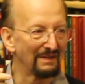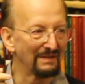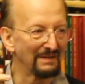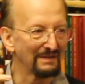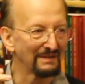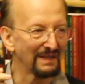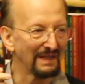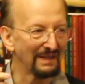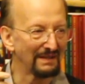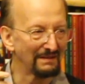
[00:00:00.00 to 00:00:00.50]

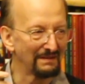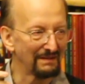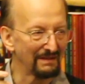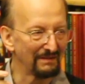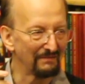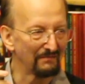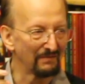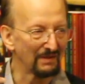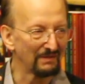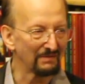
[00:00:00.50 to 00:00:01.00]
It can
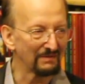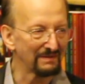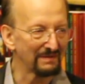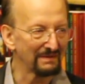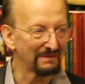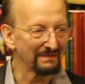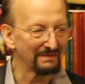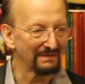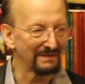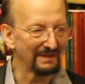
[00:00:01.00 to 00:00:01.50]
invoke
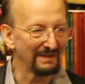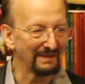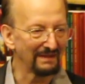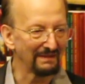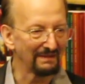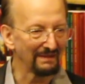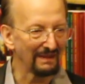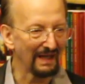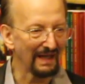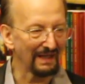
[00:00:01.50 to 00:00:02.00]
the
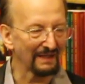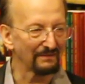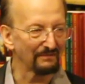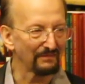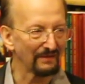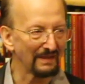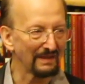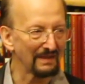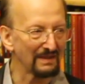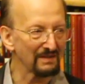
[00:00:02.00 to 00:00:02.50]

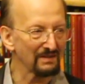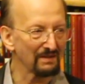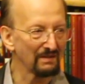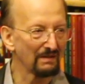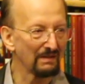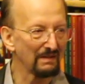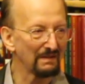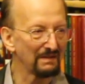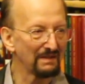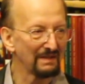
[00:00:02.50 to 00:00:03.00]
Akephalos
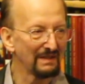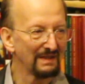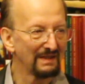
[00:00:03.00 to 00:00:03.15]
God.